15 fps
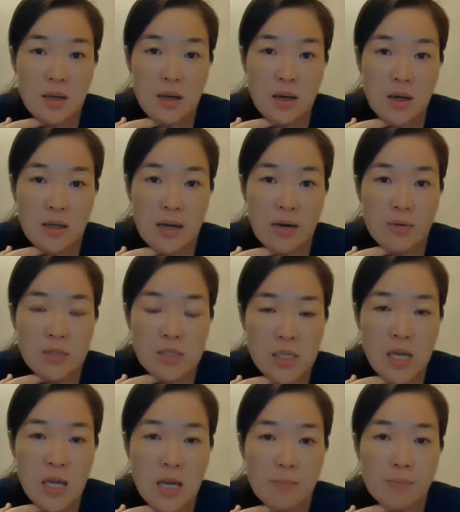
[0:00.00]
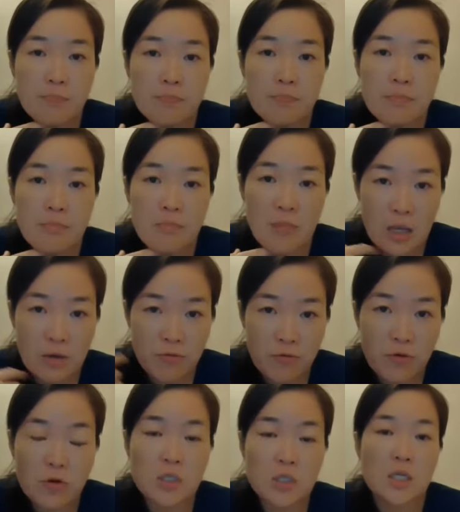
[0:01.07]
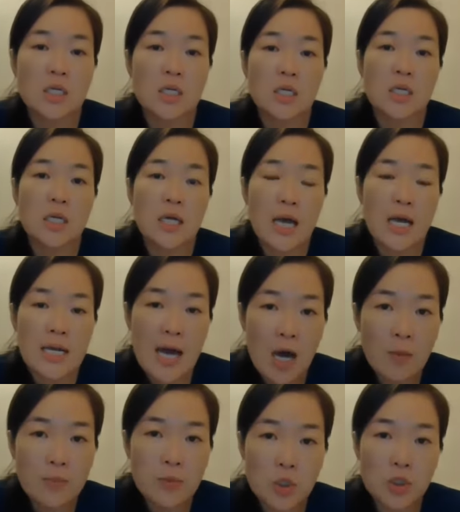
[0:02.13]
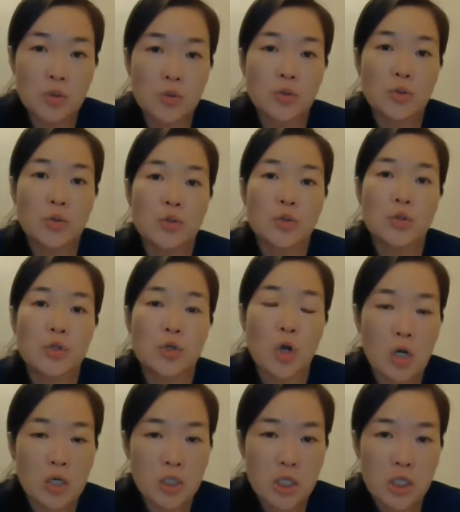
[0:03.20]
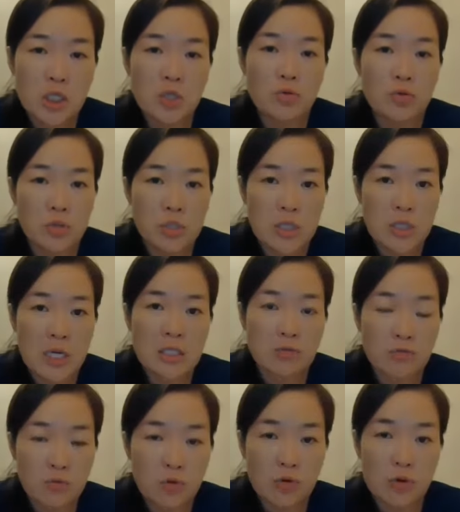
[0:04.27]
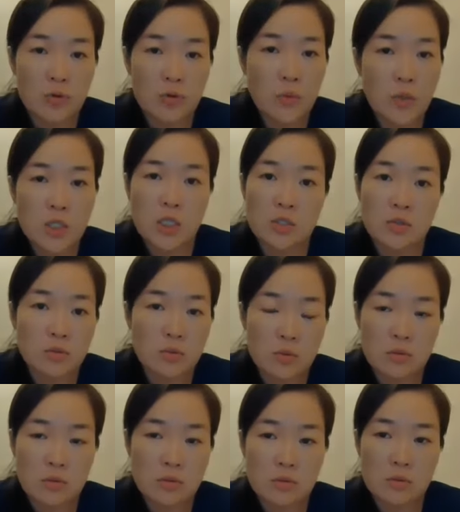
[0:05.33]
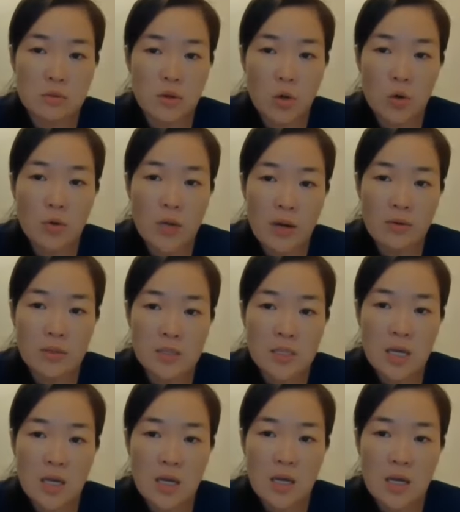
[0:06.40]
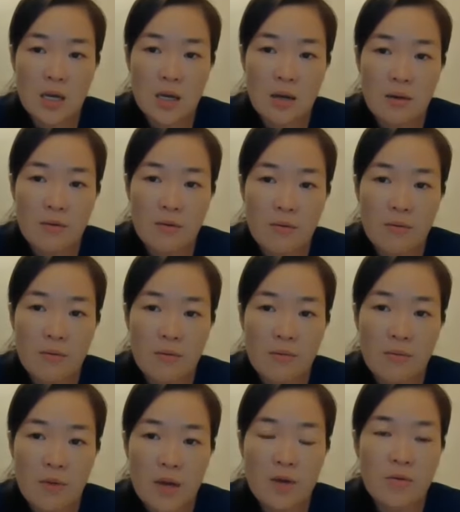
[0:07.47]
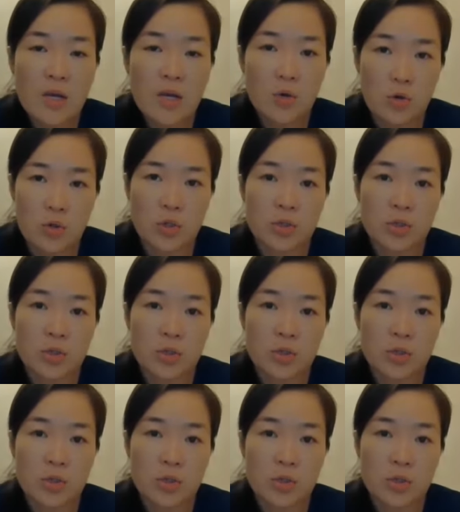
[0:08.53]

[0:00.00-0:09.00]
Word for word: And I would say if food can help you continue to take the food, which is good. I would say very good.